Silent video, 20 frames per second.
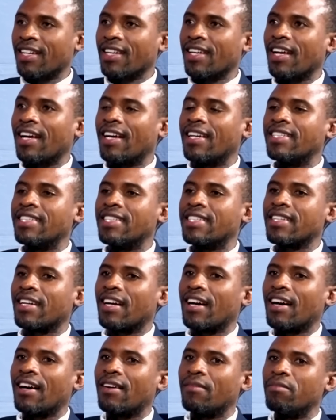and
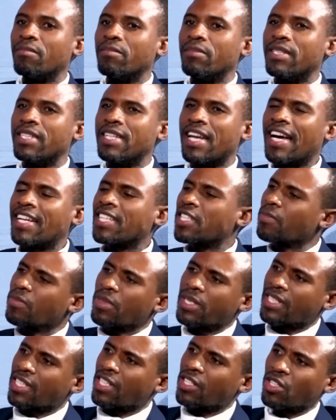
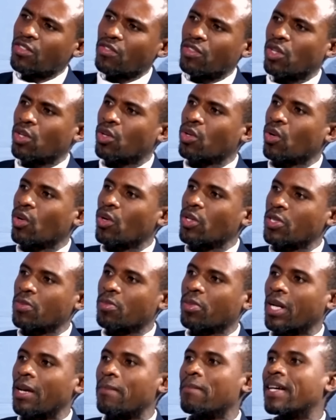90% of the course
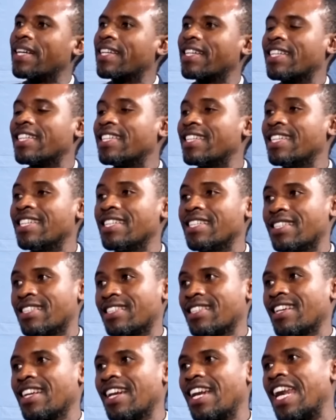primarily
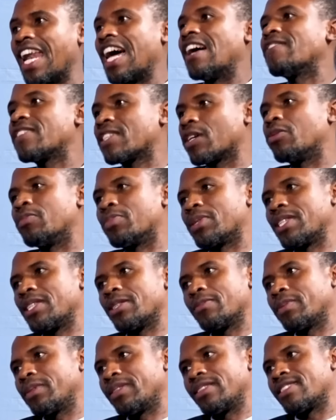is lifestyle
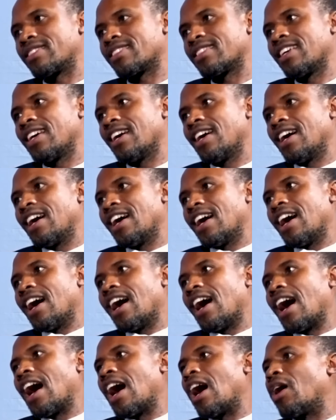principles.
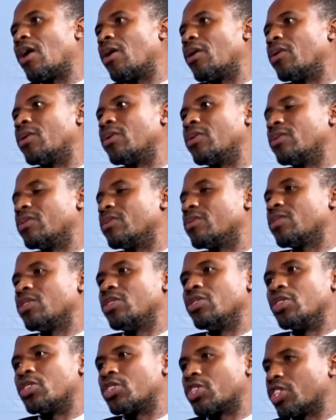How
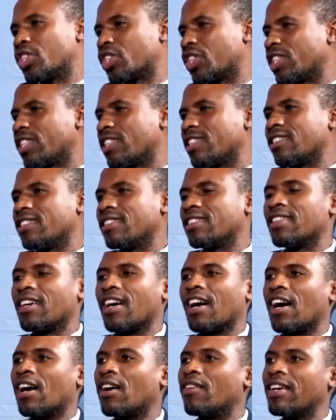nutrition,
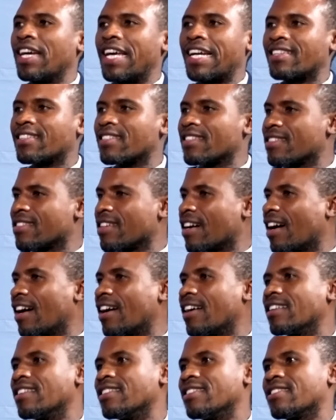how
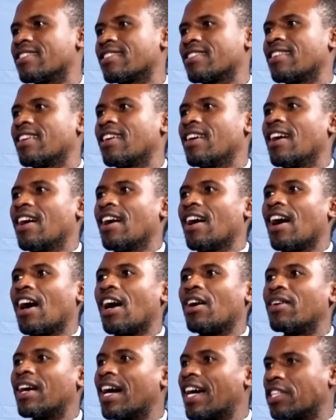exercise,
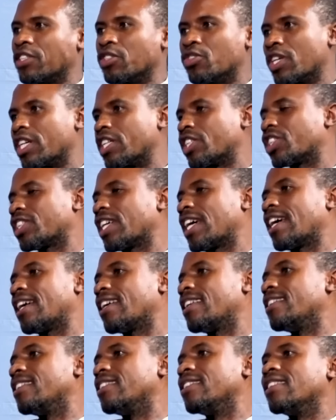how
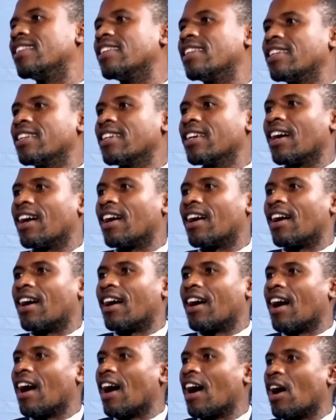hydration,
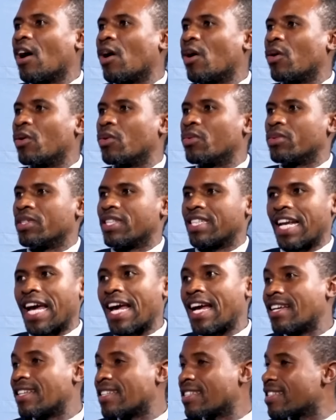how
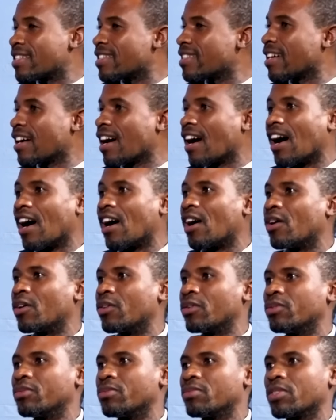rest,
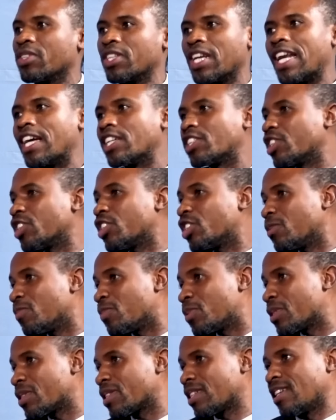how
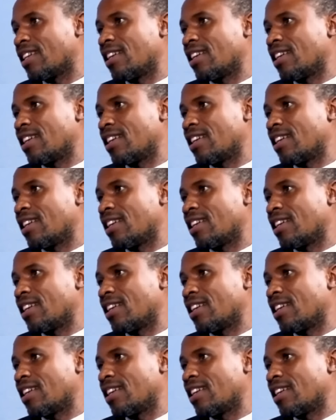relationships,